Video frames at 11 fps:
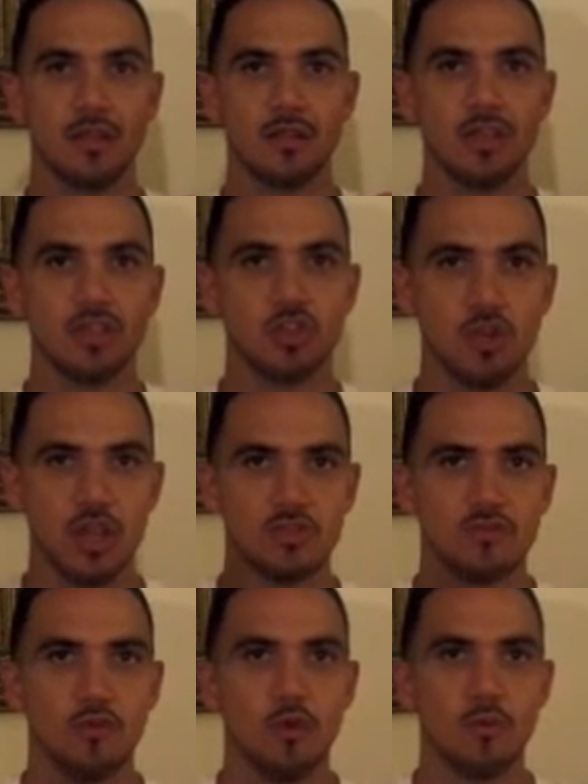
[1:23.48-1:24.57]
He's
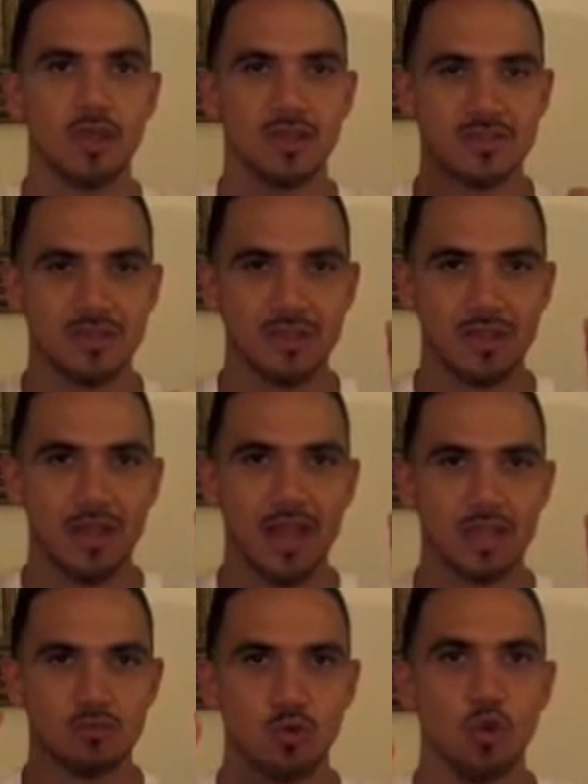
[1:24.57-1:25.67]
transforming us
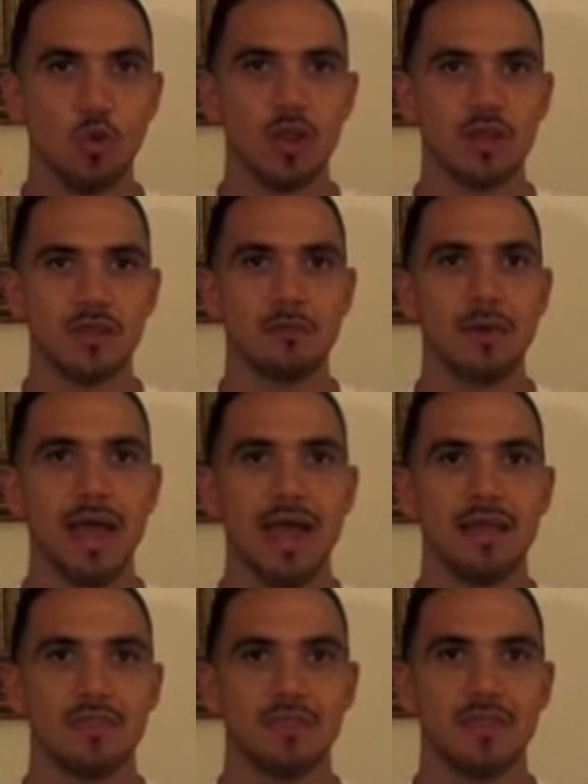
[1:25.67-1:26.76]
as we're going to the
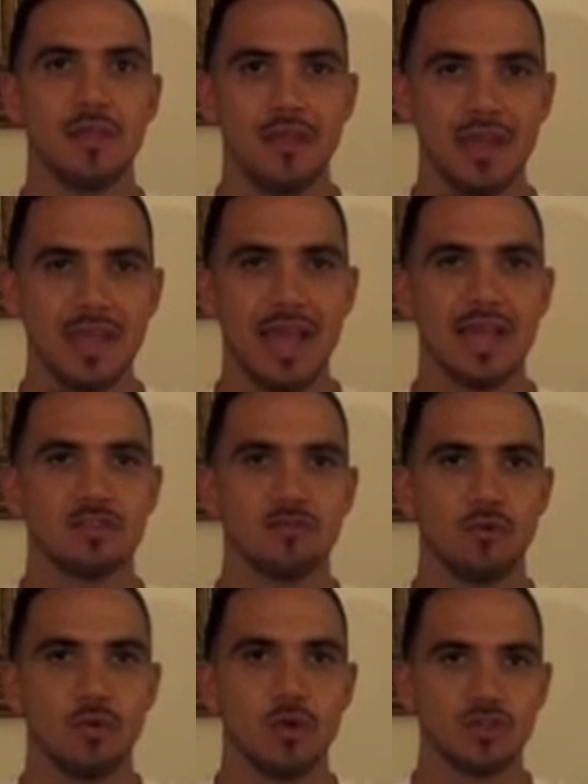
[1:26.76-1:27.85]
path that He has
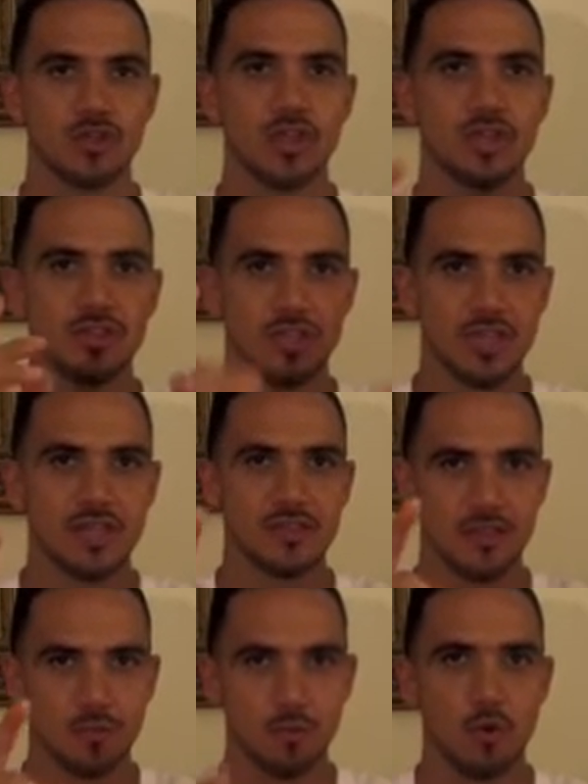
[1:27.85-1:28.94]
for us to get to
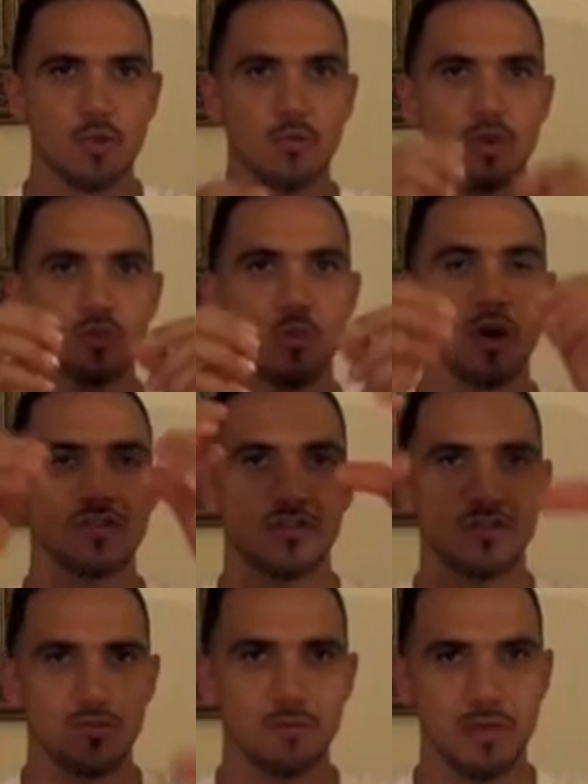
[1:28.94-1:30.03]
the point where He wants
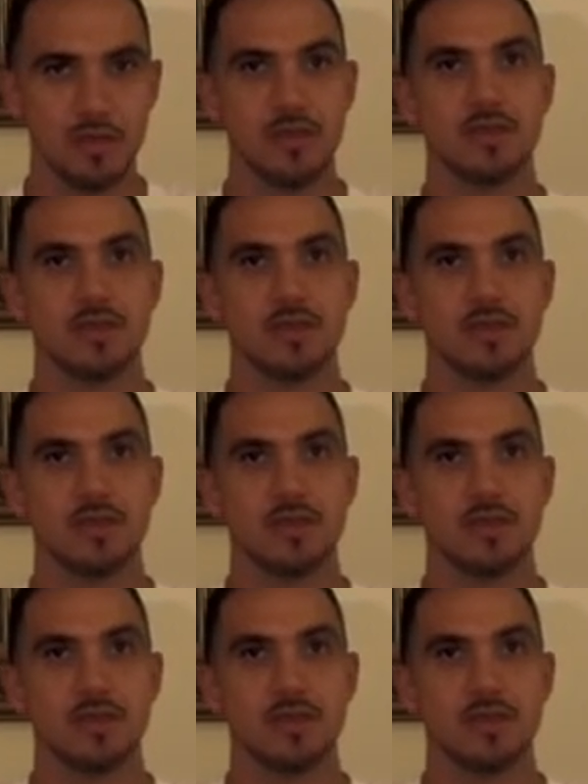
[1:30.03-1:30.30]
us to be.